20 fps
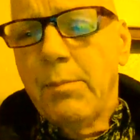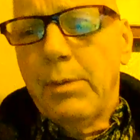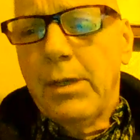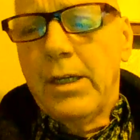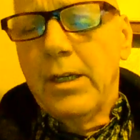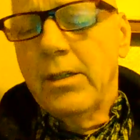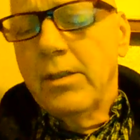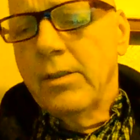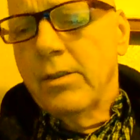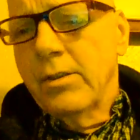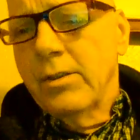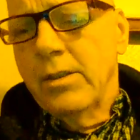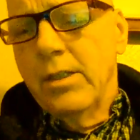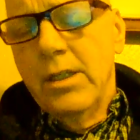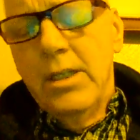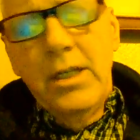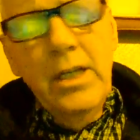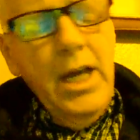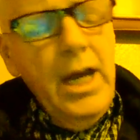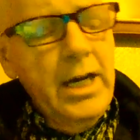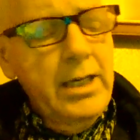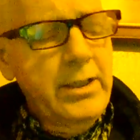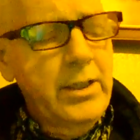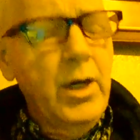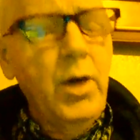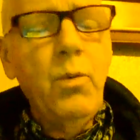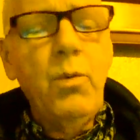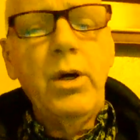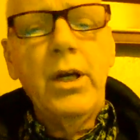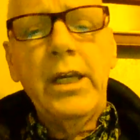it because I
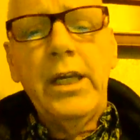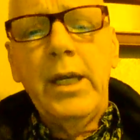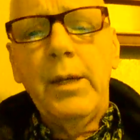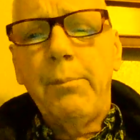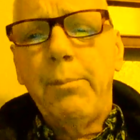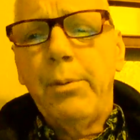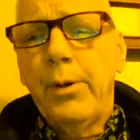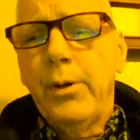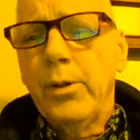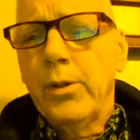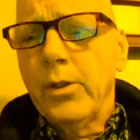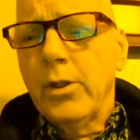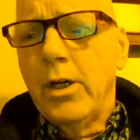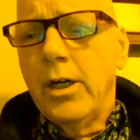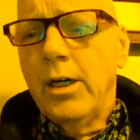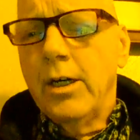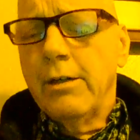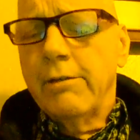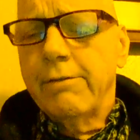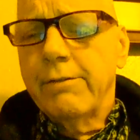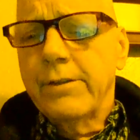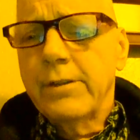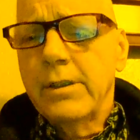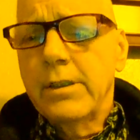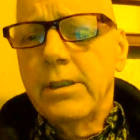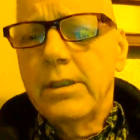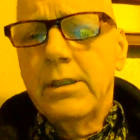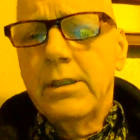don't want to get pulled off.